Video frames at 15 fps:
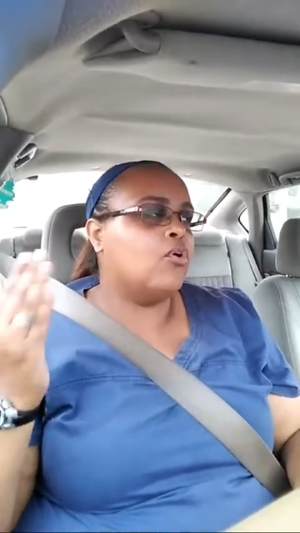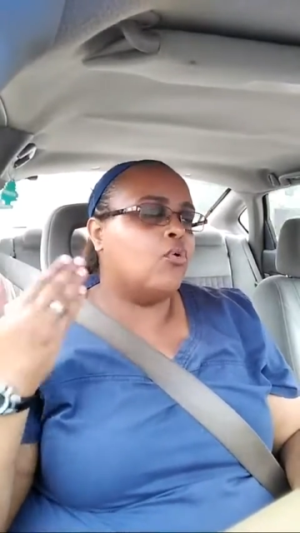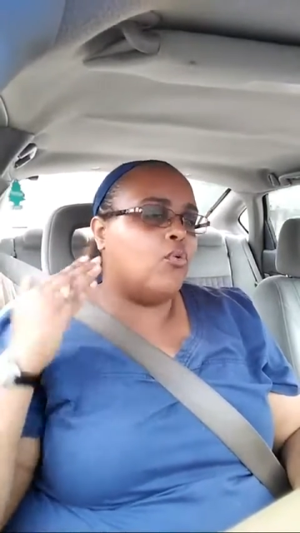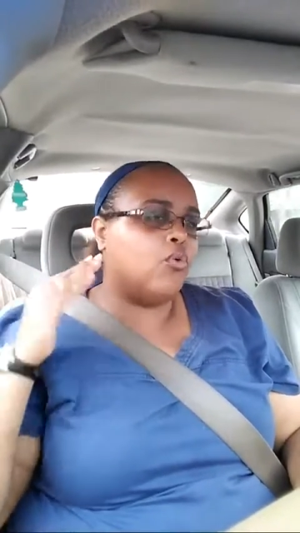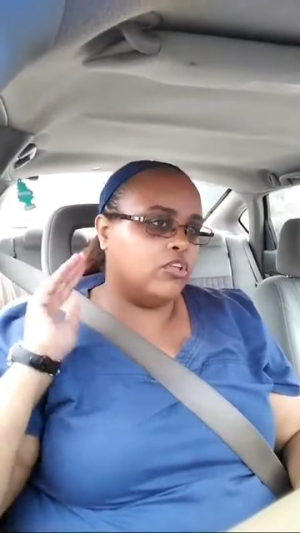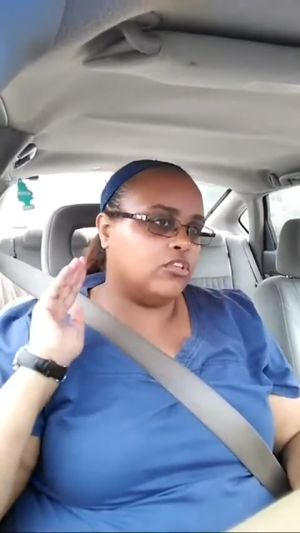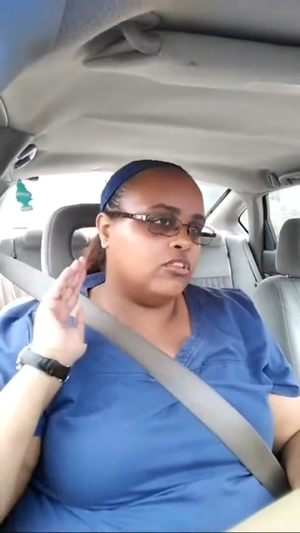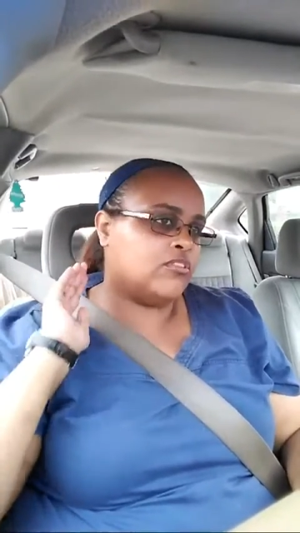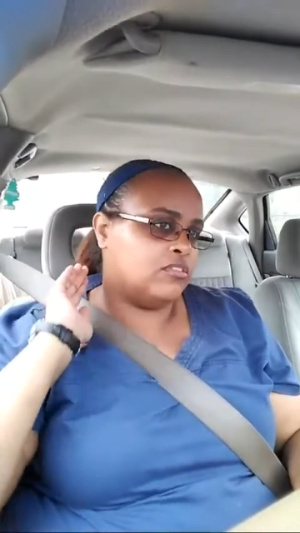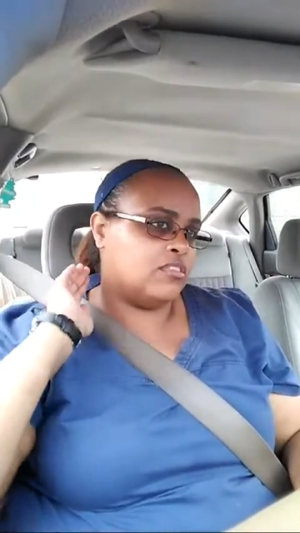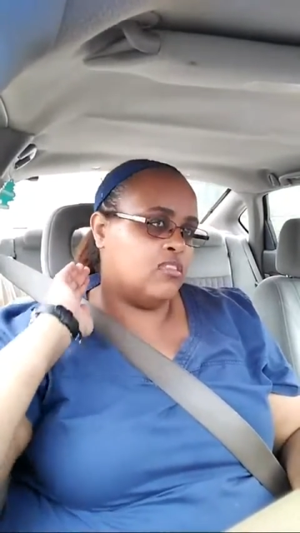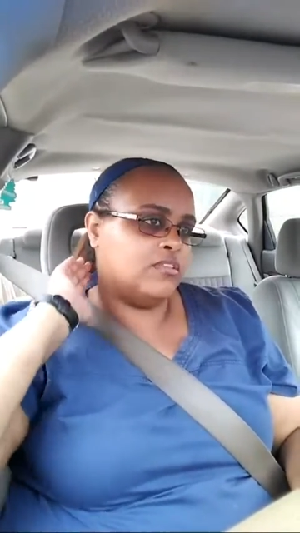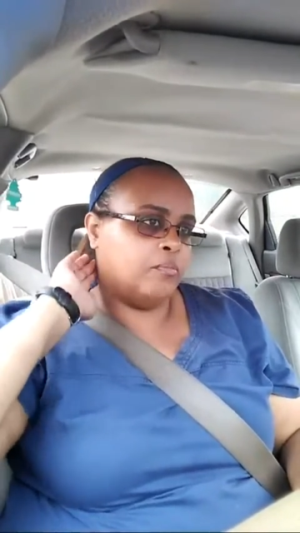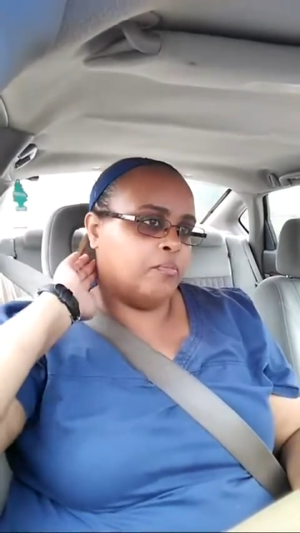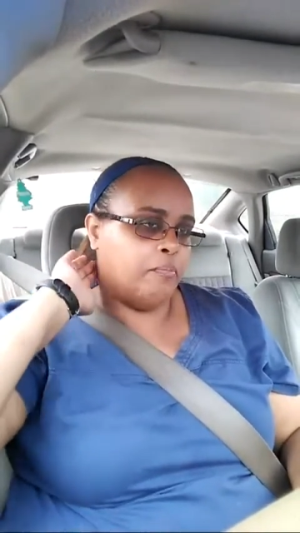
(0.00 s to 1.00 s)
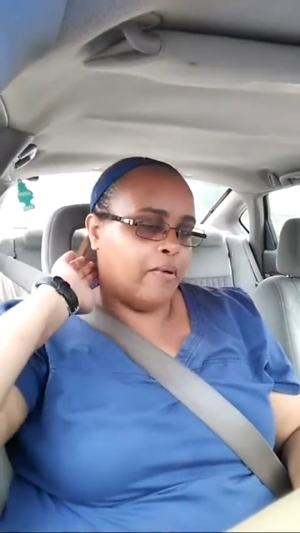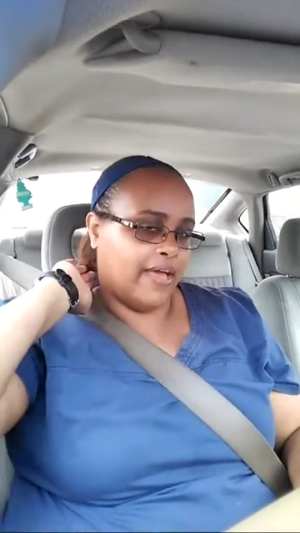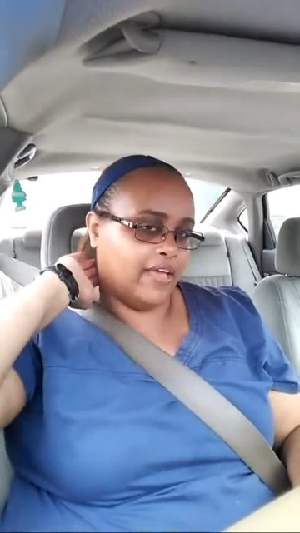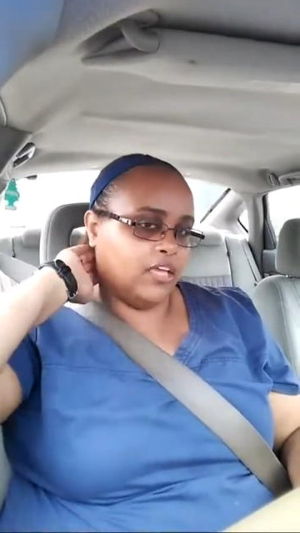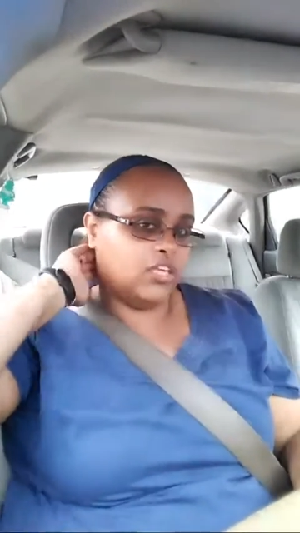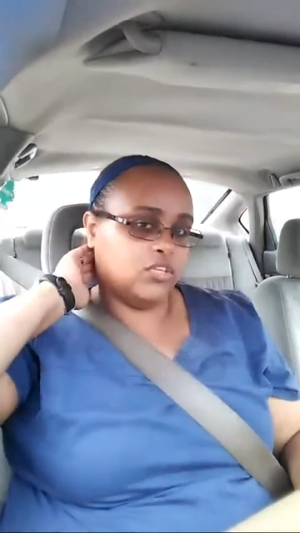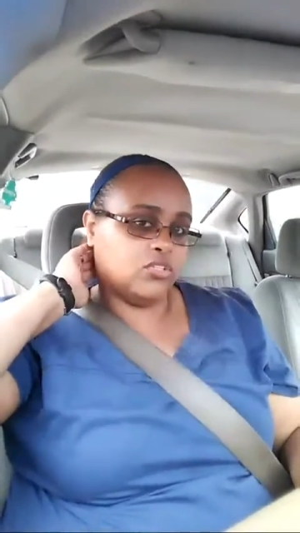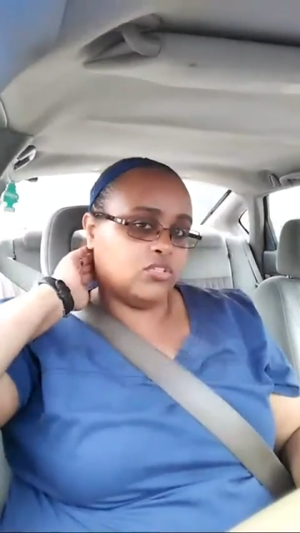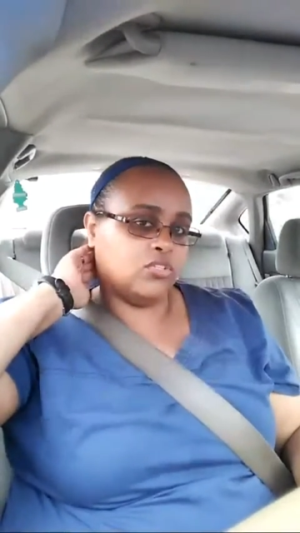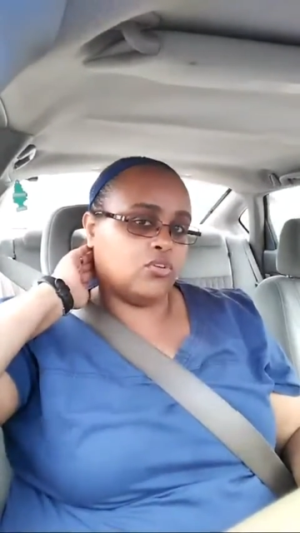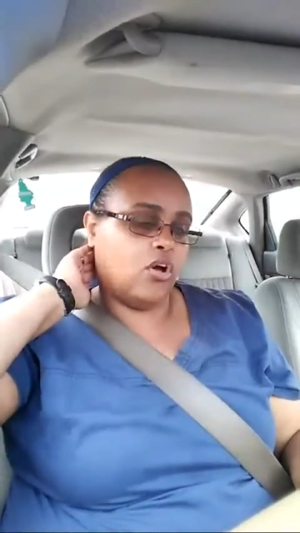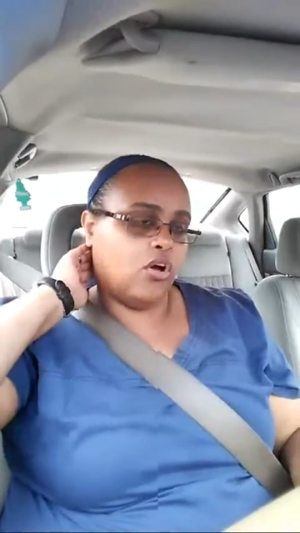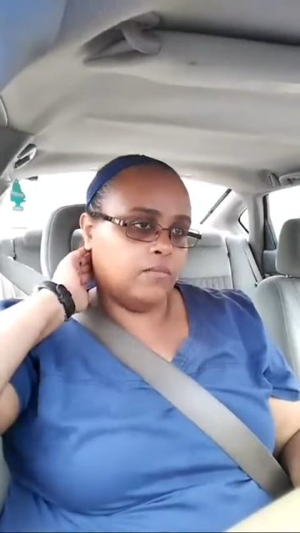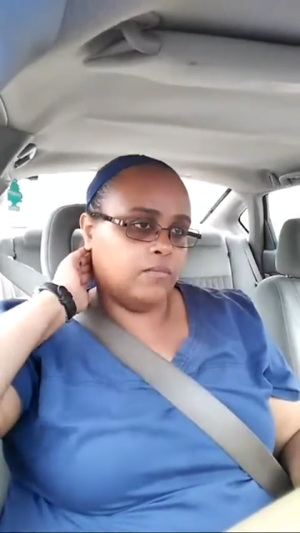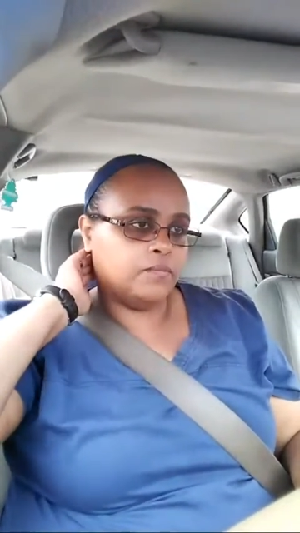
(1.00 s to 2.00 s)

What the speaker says: going back in your skull.